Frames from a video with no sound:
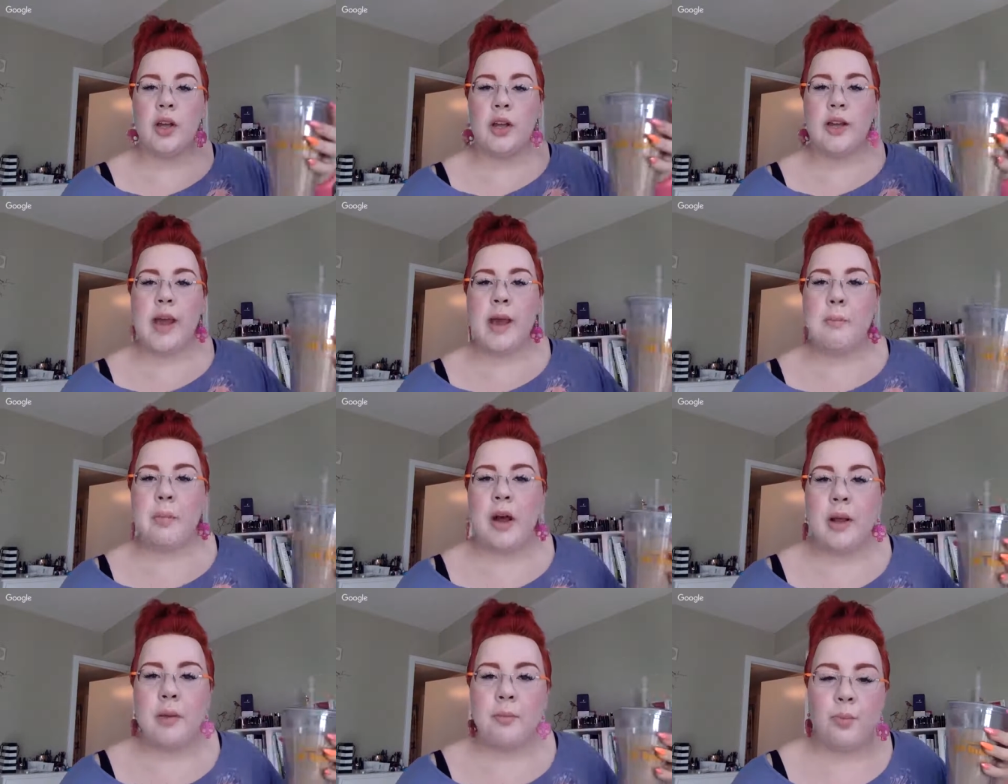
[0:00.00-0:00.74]
get
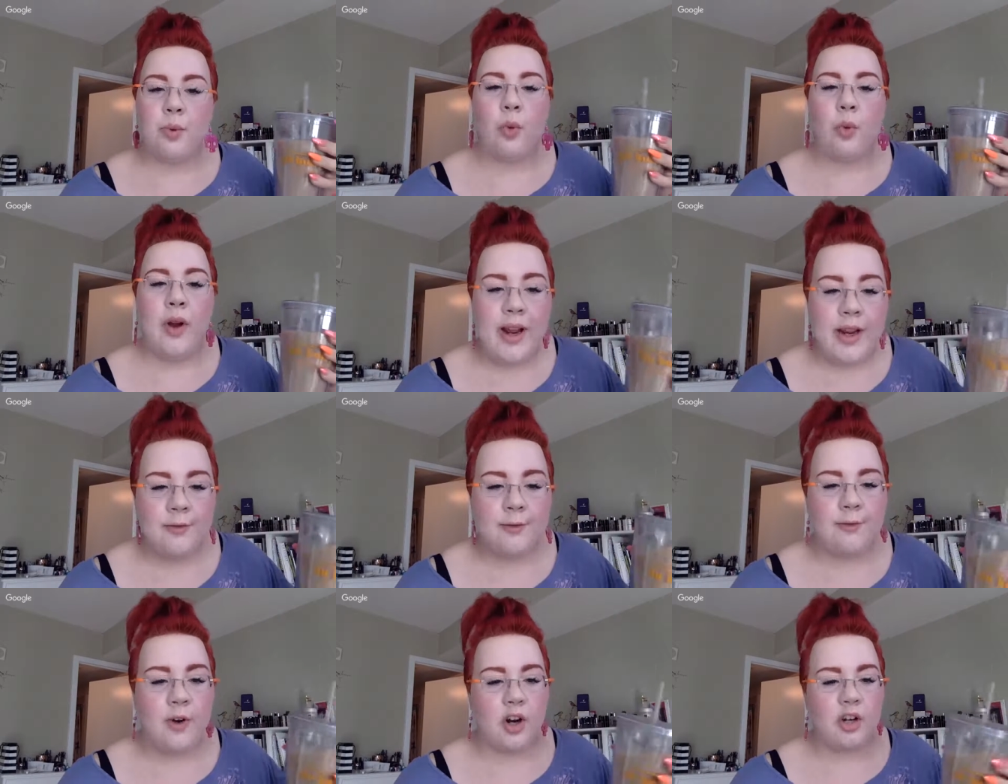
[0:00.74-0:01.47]
my
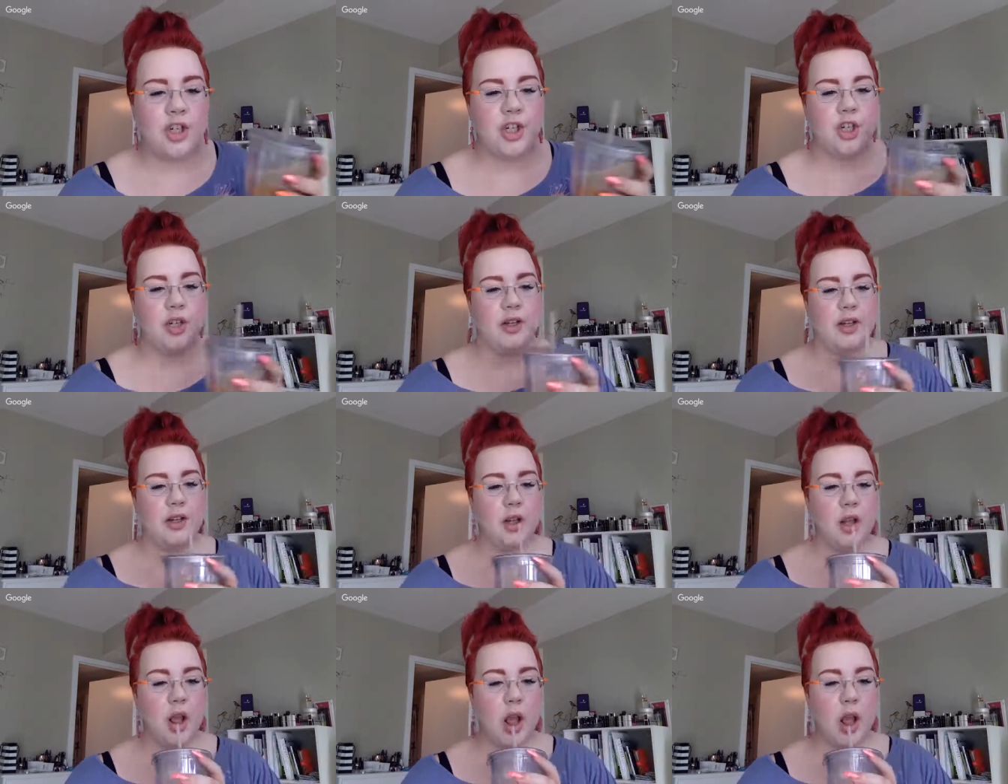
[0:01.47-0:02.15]
brain functioning.